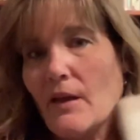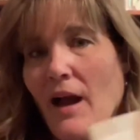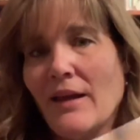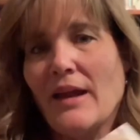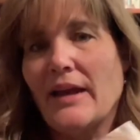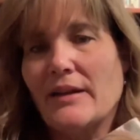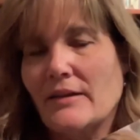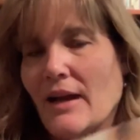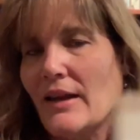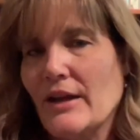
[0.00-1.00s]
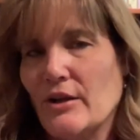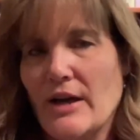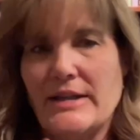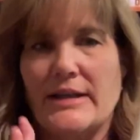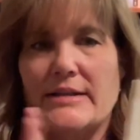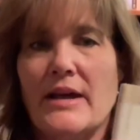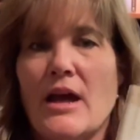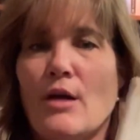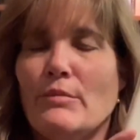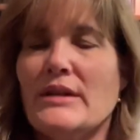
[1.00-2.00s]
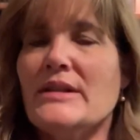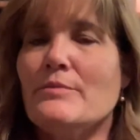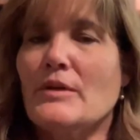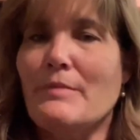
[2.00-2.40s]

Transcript: I like her ideas. But this book